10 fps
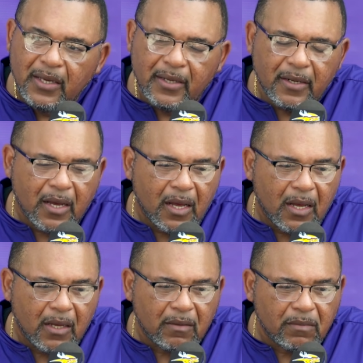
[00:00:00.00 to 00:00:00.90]
And
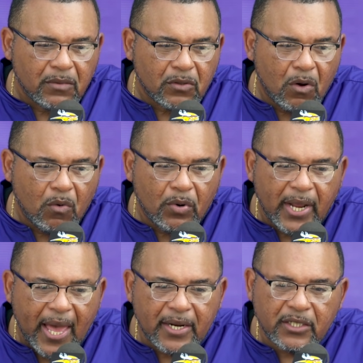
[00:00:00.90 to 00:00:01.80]
so
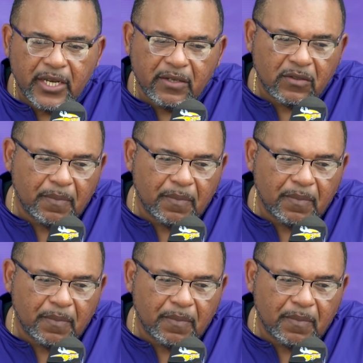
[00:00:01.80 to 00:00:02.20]
when I had a chance